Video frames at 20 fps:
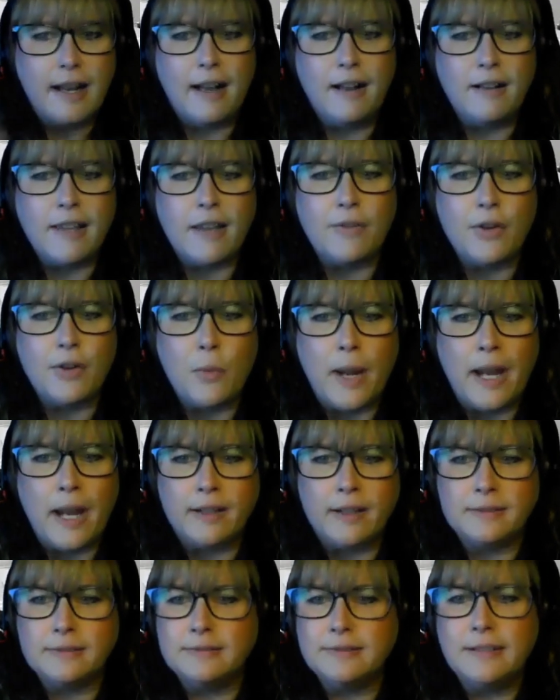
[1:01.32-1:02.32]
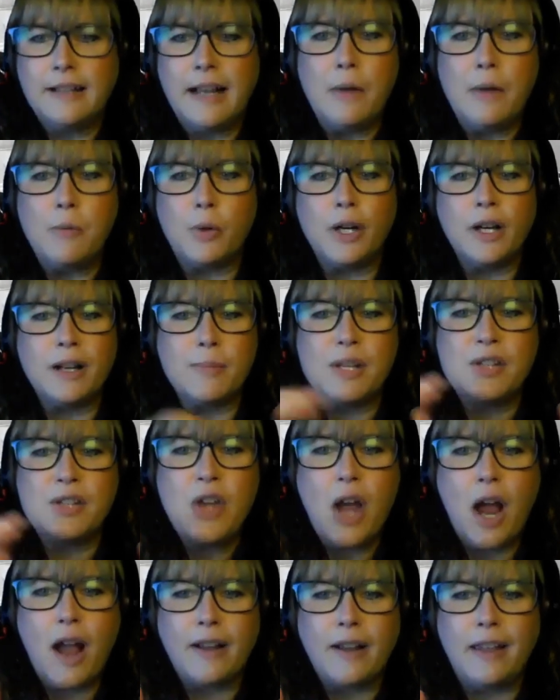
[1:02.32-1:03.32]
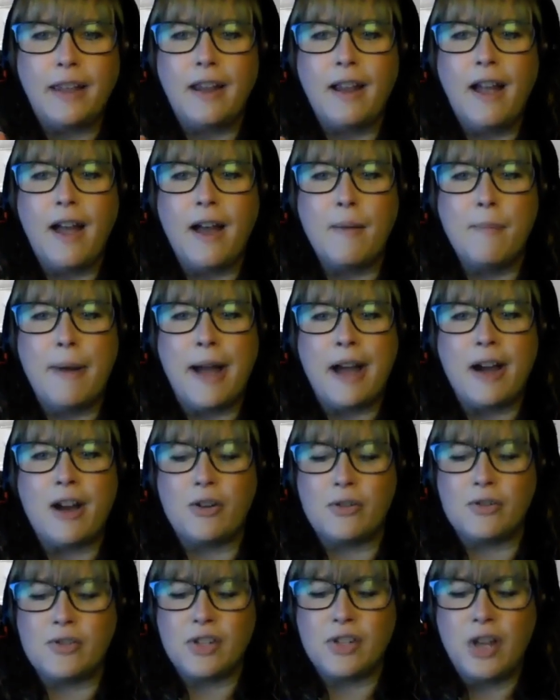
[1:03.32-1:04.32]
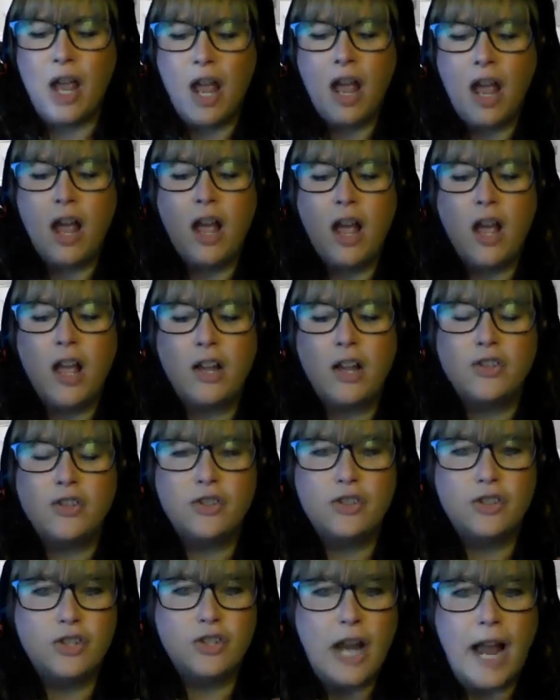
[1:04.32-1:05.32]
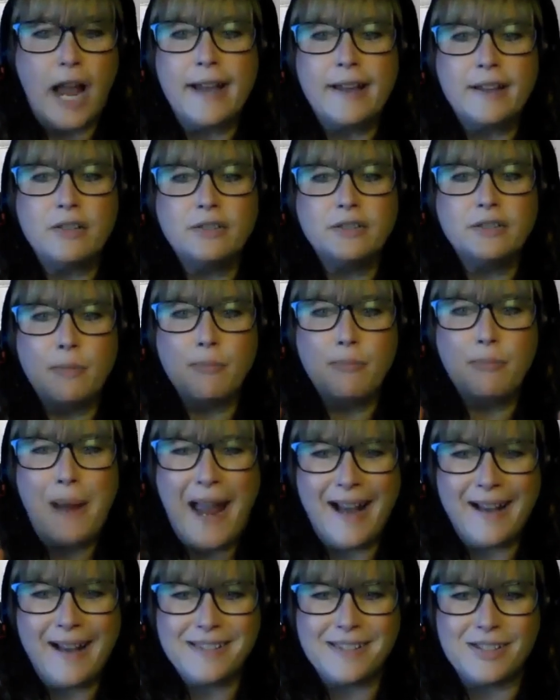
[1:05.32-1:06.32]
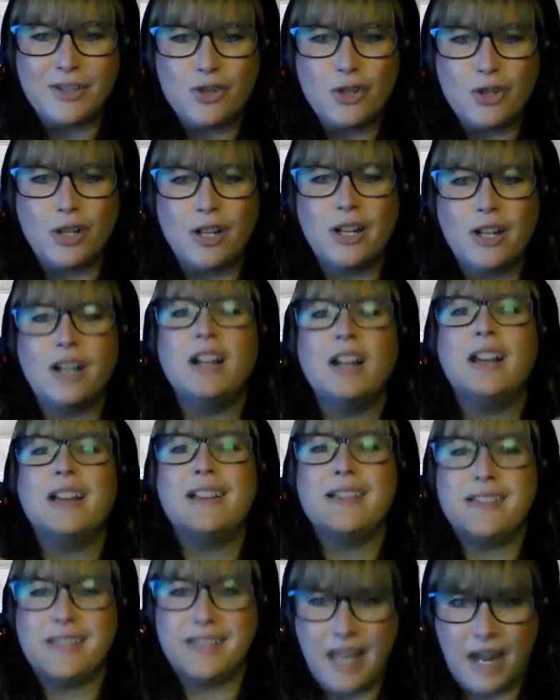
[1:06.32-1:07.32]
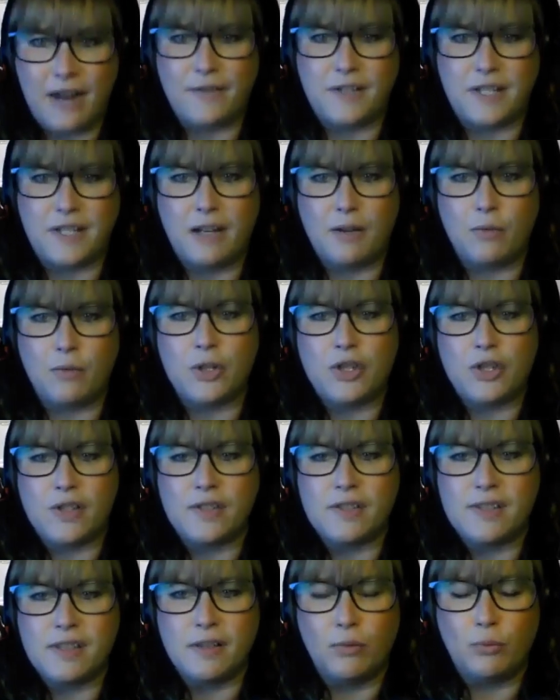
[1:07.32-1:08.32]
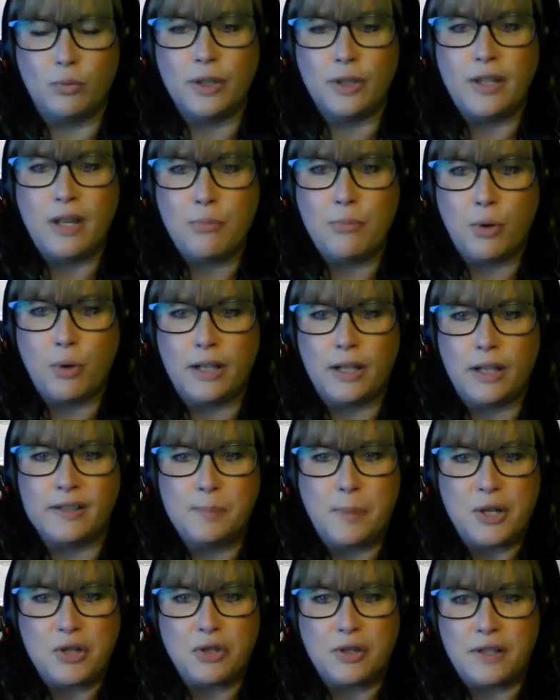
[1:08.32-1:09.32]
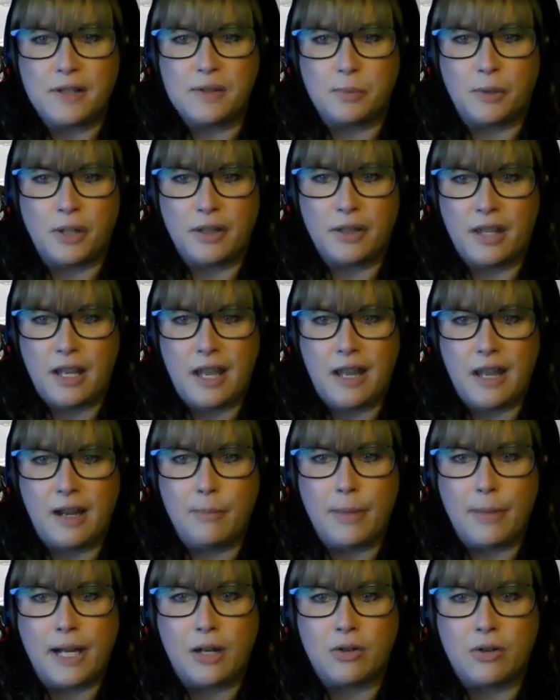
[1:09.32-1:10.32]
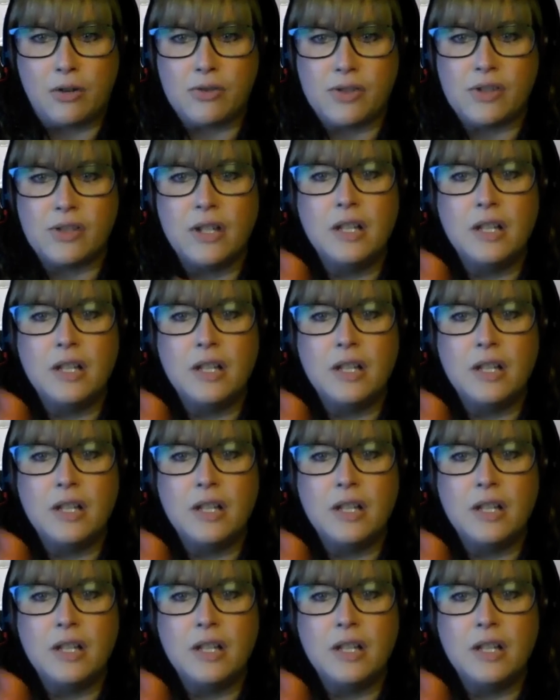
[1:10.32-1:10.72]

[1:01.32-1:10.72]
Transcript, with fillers: I'll give it away. We're going to be talking about child passenger safety, which is really important, especially as we're thinking about